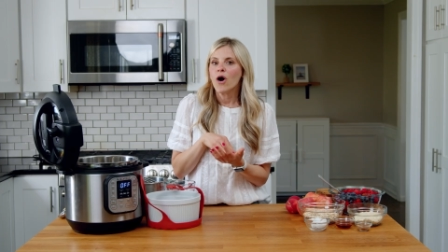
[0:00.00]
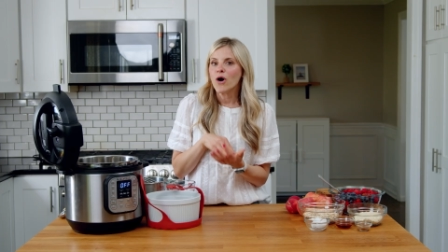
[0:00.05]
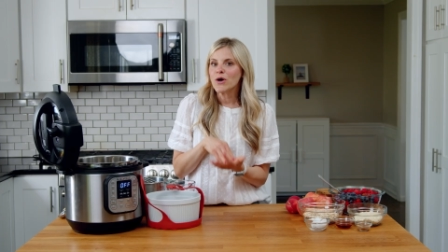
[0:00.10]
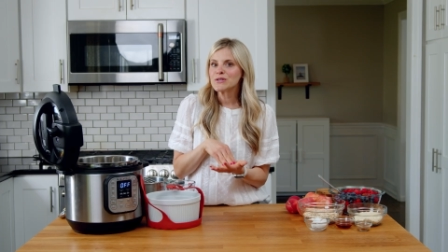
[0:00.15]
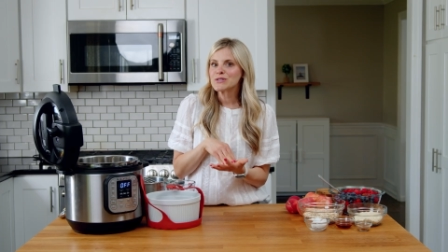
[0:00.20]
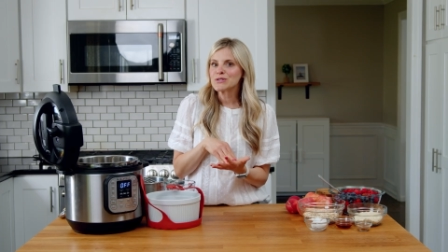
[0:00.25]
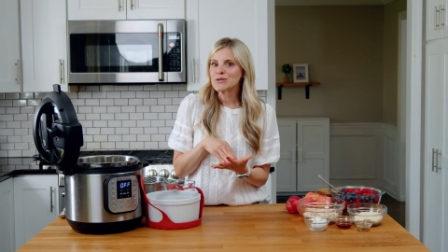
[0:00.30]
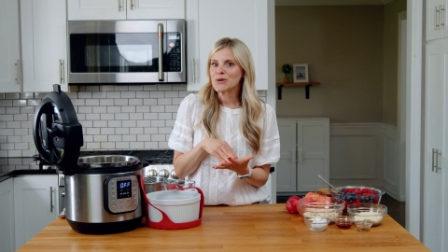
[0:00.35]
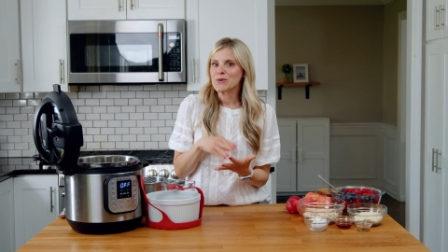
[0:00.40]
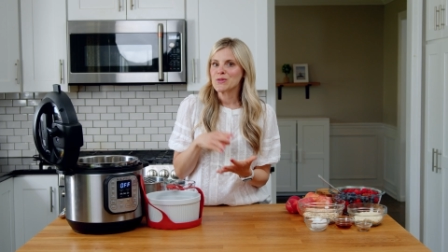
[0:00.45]

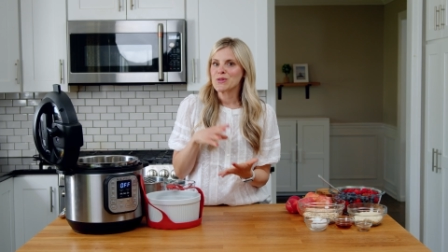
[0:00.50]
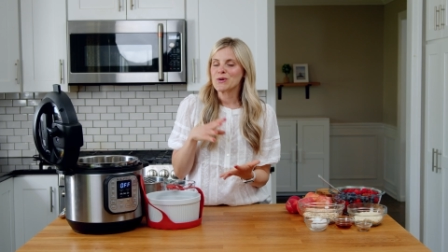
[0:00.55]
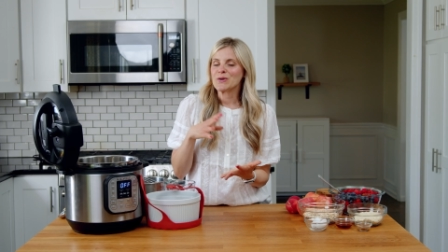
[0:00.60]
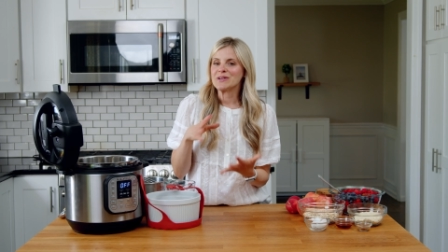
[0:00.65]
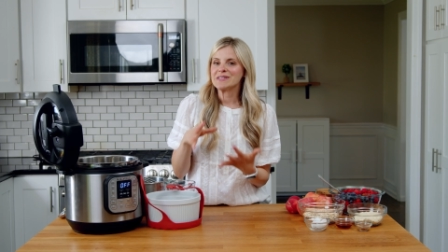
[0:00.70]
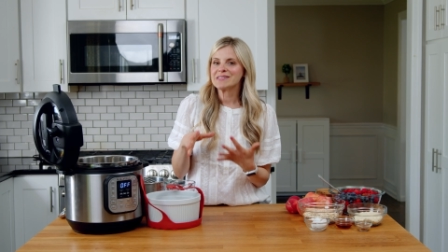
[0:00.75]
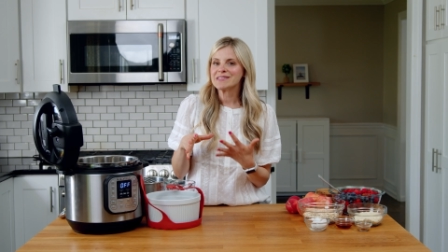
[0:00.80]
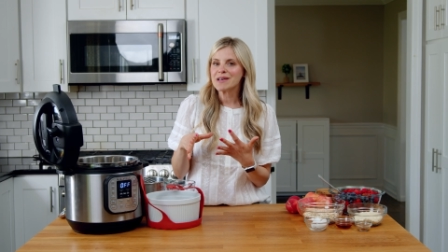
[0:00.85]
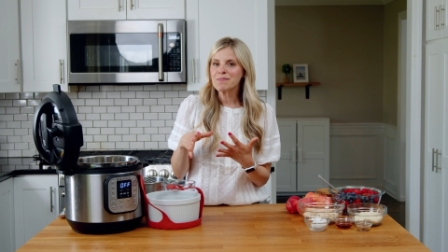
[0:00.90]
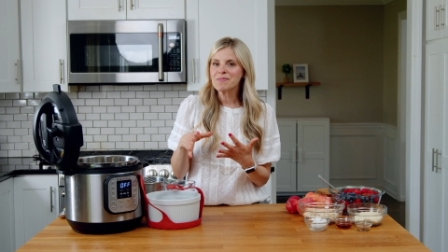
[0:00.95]
Also, there are
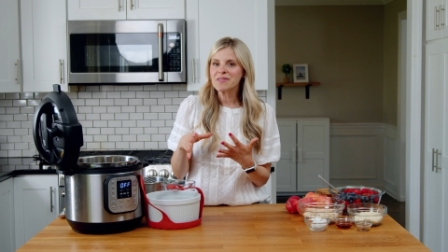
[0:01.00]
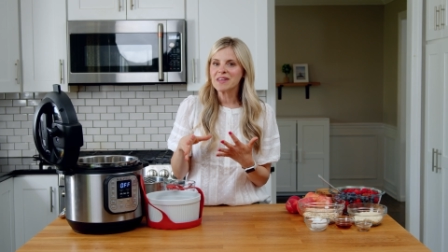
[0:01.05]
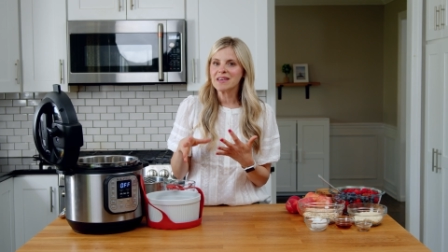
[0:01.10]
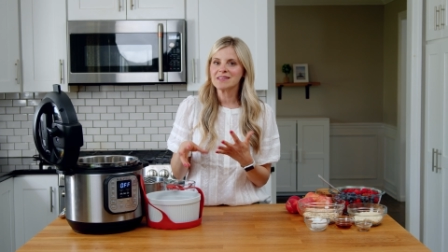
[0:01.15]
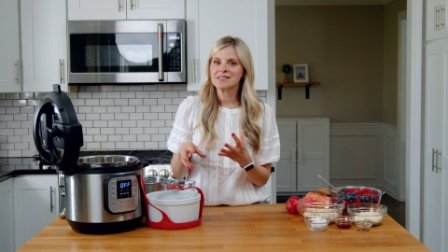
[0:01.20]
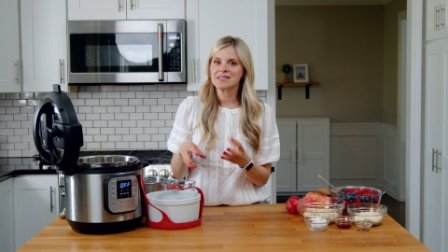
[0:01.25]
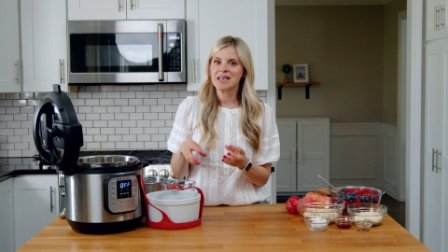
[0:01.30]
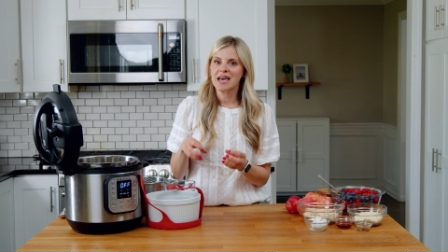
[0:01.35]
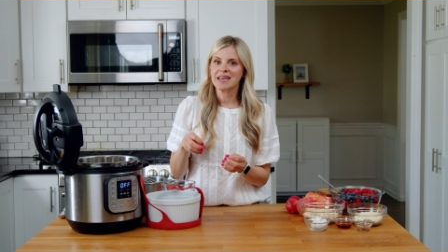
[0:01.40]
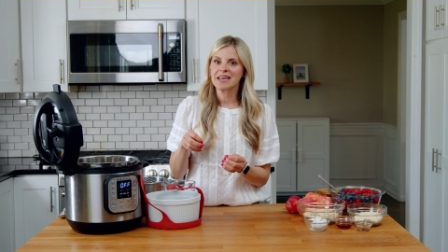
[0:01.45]
some
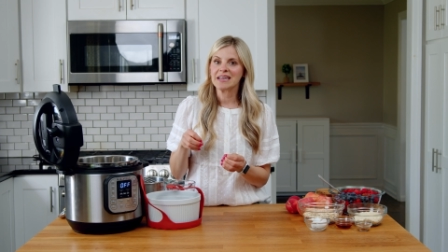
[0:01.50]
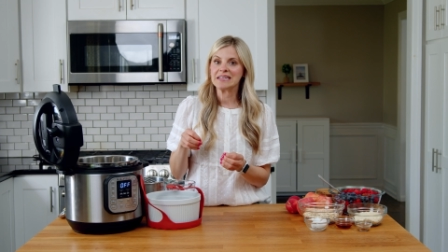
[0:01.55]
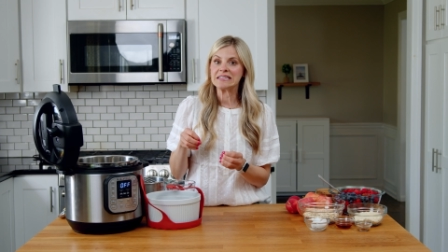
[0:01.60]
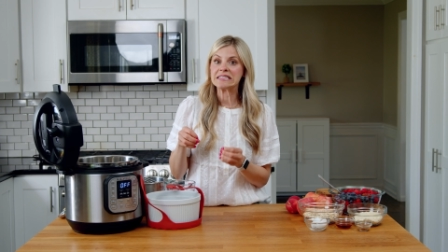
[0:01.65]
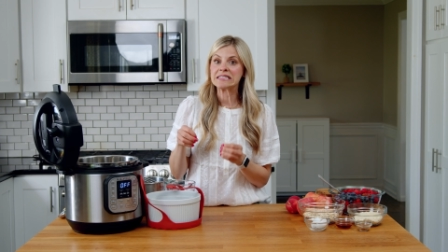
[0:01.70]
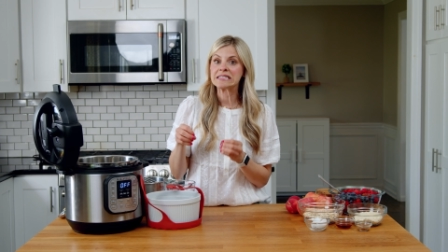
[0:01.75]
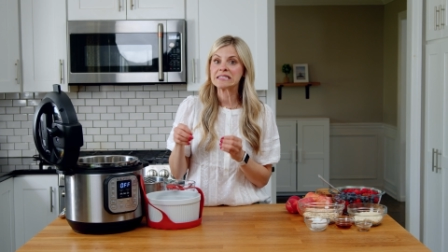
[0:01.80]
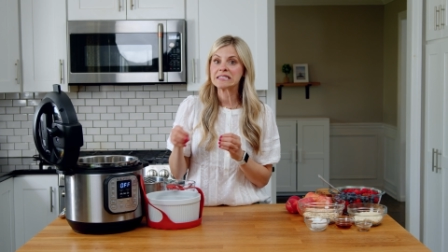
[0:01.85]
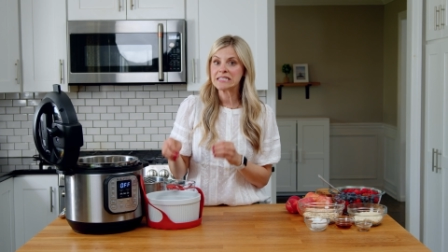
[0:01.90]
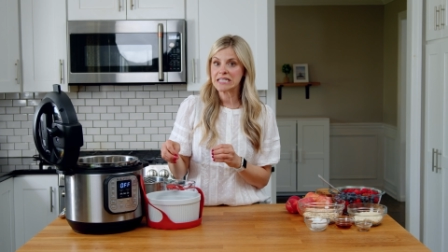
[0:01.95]
things that can
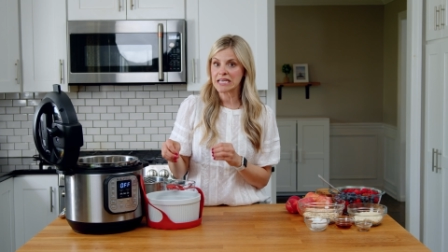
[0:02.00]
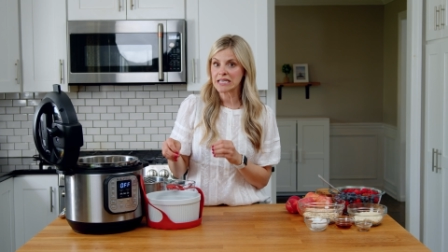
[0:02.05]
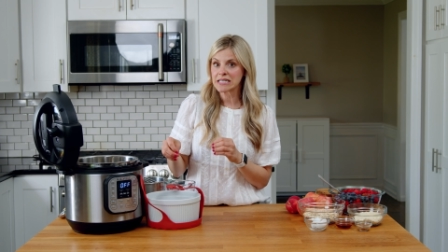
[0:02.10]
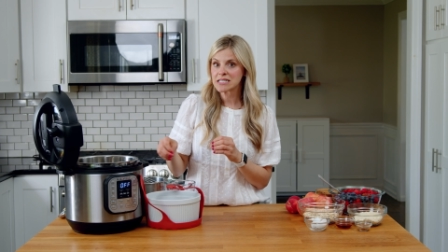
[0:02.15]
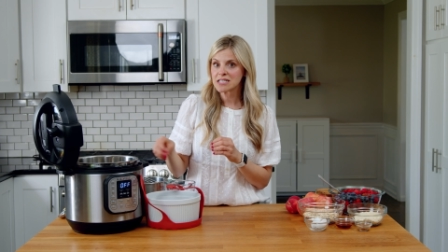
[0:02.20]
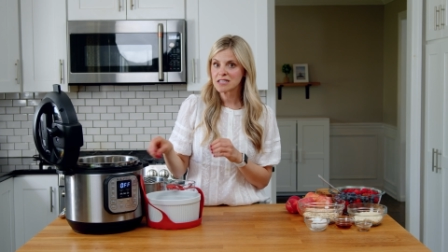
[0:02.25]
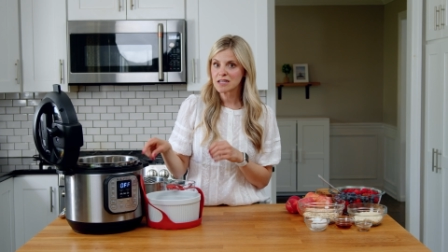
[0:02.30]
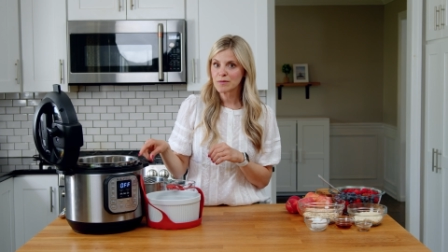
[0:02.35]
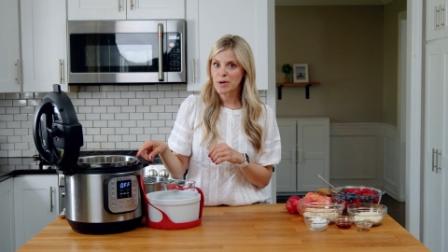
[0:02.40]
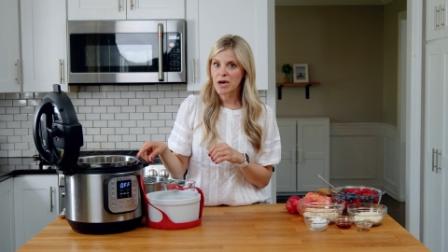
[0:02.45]
stick
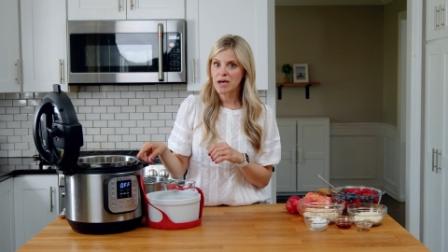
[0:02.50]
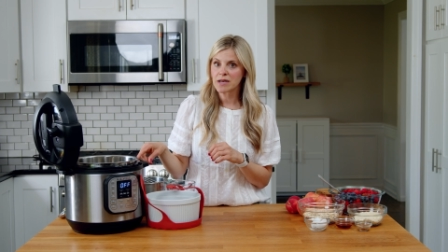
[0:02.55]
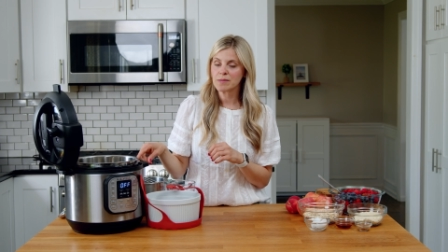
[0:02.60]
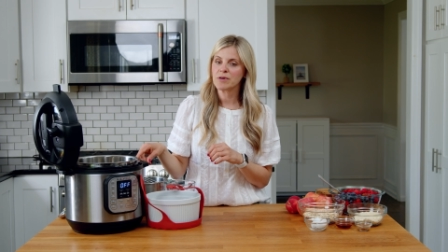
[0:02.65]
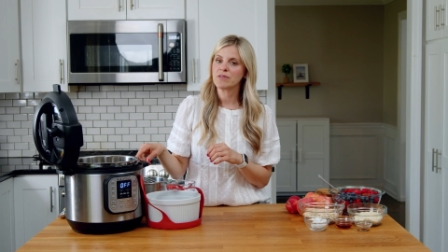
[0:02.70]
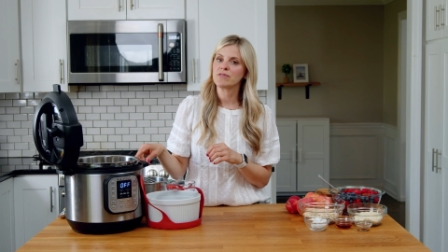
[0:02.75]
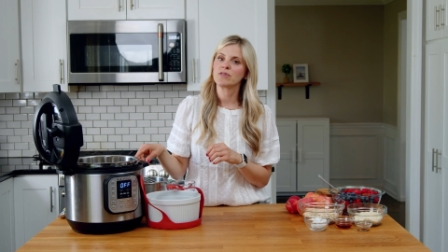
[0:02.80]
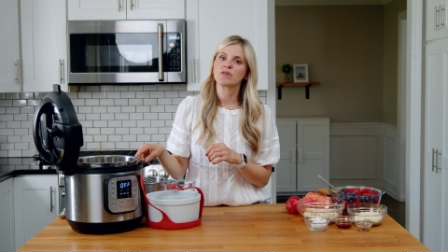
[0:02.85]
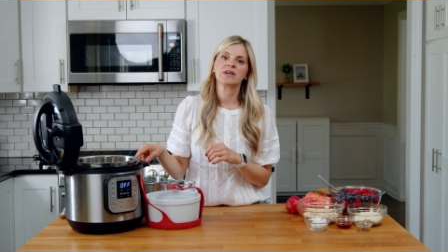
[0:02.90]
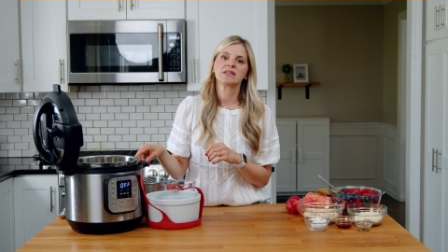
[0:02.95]
to the bottom
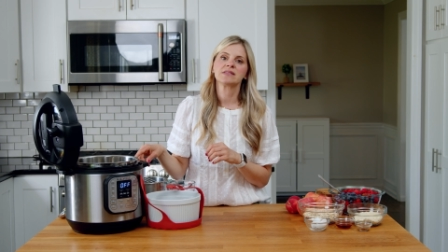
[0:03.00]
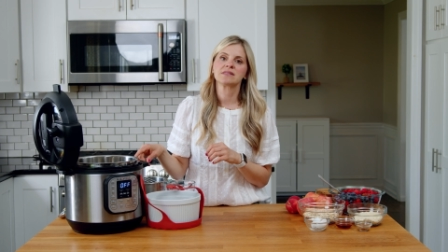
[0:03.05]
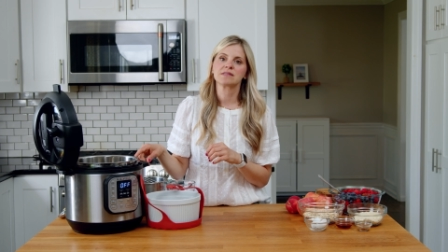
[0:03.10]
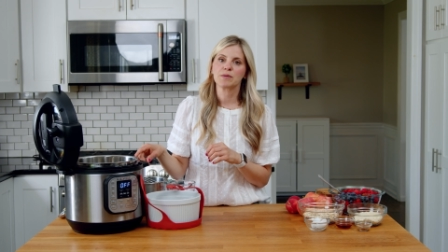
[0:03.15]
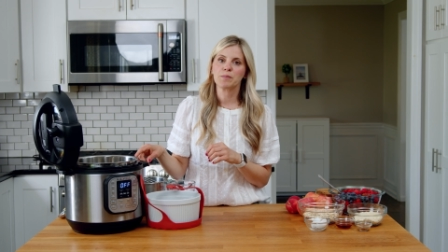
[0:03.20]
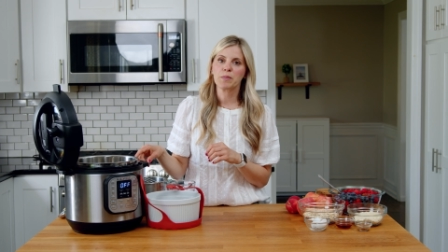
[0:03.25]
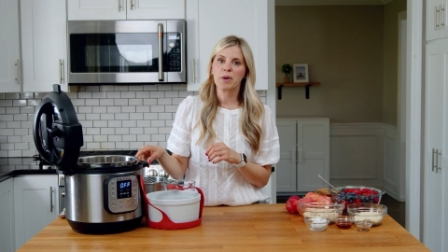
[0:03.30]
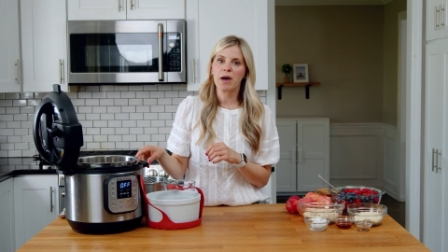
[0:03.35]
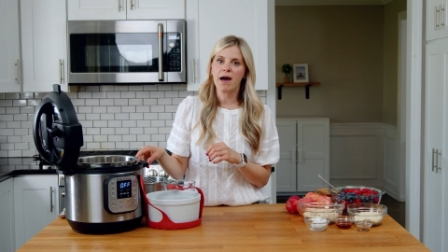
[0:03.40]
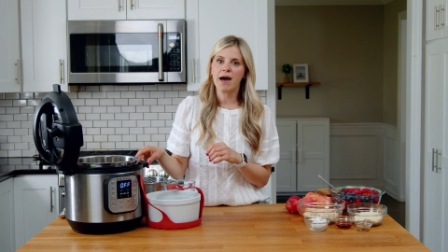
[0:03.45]
of your
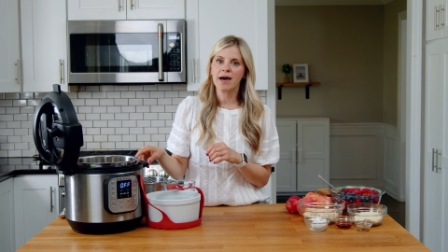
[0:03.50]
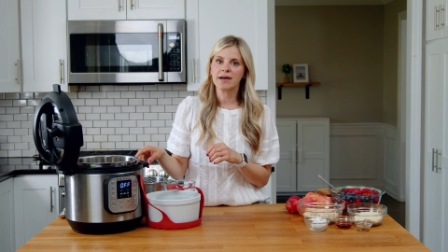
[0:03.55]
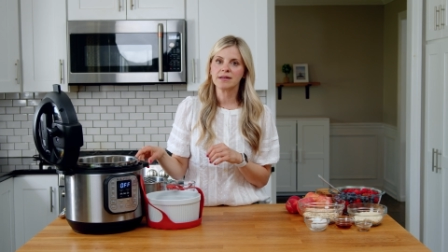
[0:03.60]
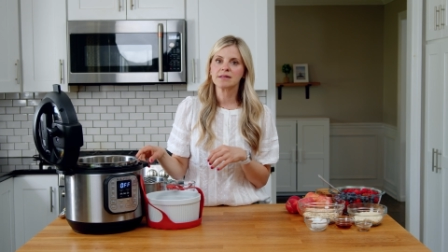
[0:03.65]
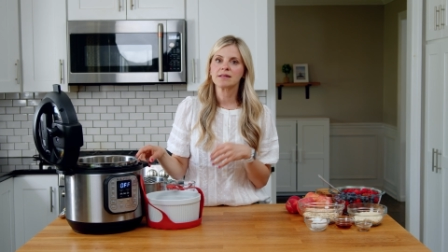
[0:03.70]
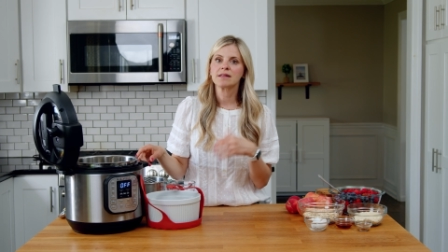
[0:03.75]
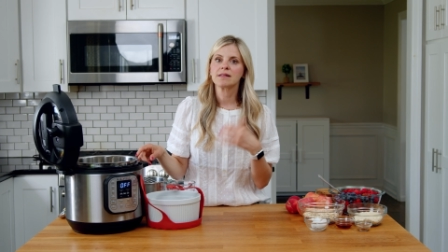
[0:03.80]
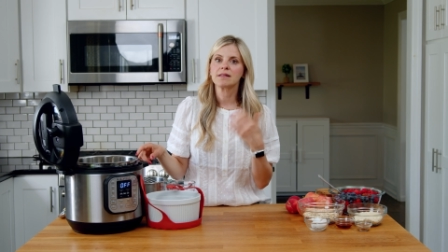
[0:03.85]
Instant Pot,